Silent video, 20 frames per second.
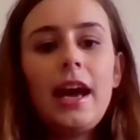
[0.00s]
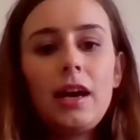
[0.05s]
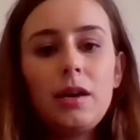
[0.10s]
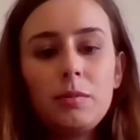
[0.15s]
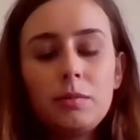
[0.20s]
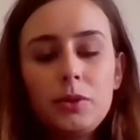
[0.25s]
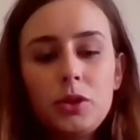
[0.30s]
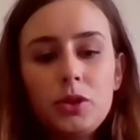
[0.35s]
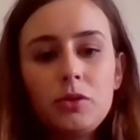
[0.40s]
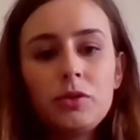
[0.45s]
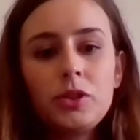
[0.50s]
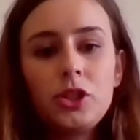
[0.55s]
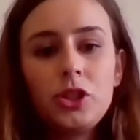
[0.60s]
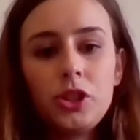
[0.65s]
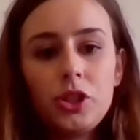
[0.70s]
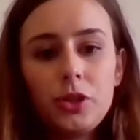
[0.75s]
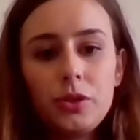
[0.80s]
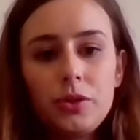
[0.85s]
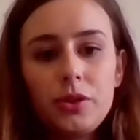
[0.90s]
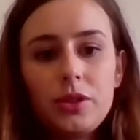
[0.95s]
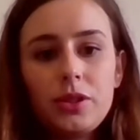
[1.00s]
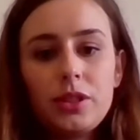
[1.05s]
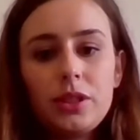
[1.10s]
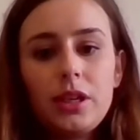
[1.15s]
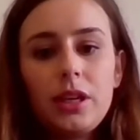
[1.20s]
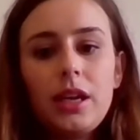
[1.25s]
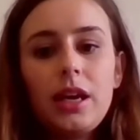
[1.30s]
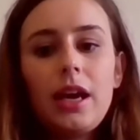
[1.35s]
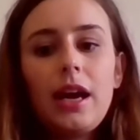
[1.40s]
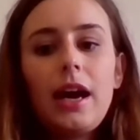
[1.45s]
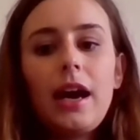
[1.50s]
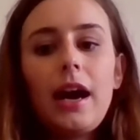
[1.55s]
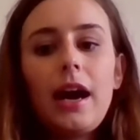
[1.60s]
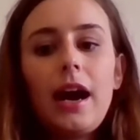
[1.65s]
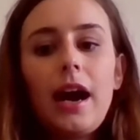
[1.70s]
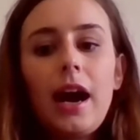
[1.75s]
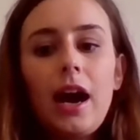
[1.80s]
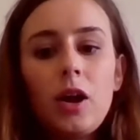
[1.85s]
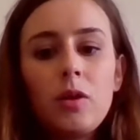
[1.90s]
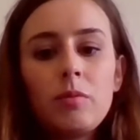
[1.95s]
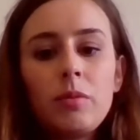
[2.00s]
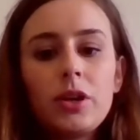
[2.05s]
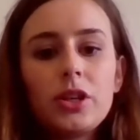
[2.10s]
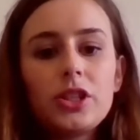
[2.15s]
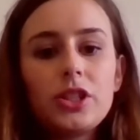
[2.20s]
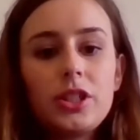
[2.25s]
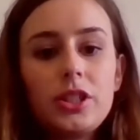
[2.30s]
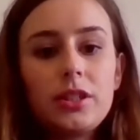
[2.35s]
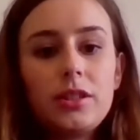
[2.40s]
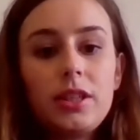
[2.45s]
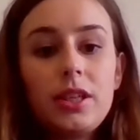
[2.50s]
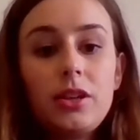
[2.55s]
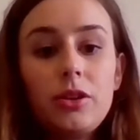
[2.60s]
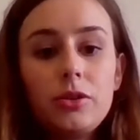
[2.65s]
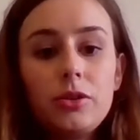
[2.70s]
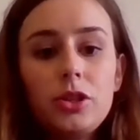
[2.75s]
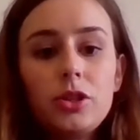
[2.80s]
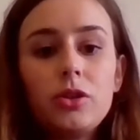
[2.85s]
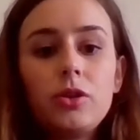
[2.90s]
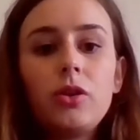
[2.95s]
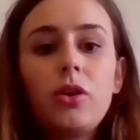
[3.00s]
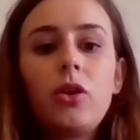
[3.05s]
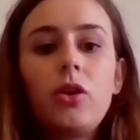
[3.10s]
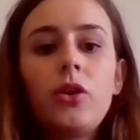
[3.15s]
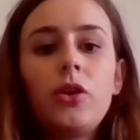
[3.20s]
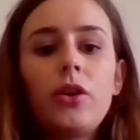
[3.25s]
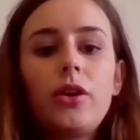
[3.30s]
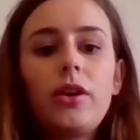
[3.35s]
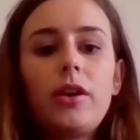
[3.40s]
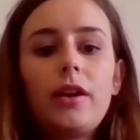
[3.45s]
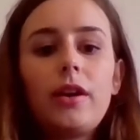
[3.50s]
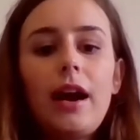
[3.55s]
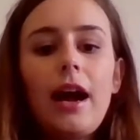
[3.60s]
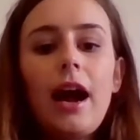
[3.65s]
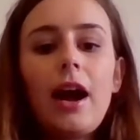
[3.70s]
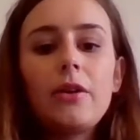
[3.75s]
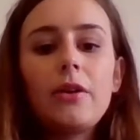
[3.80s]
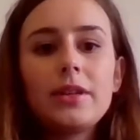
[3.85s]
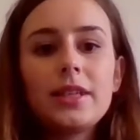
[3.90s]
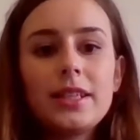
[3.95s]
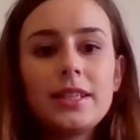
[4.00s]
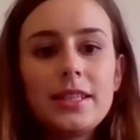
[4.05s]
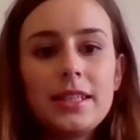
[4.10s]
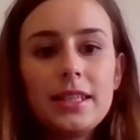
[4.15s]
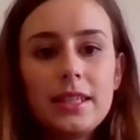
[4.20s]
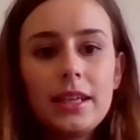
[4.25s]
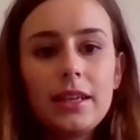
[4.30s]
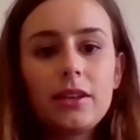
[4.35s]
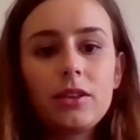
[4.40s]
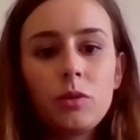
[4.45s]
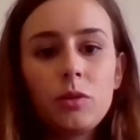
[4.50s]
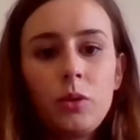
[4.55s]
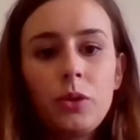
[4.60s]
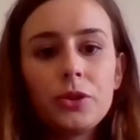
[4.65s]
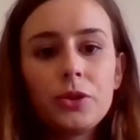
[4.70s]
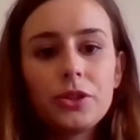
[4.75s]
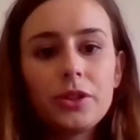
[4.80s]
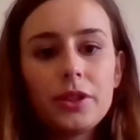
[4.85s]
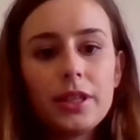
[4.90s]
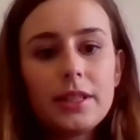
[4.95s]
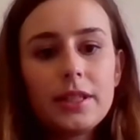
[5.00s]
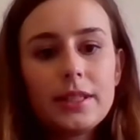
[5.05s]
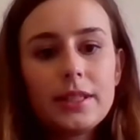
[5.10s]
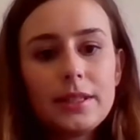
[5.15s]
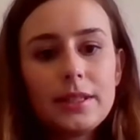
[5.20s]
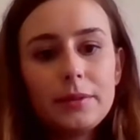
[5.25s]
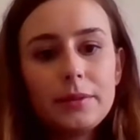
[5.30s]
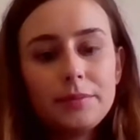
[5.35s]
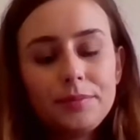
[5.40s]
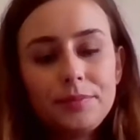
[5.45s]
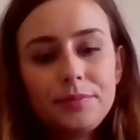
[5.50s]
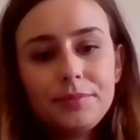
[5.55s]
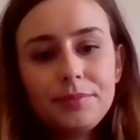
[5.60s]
help to reduce how much CO2 or how acidic the water is.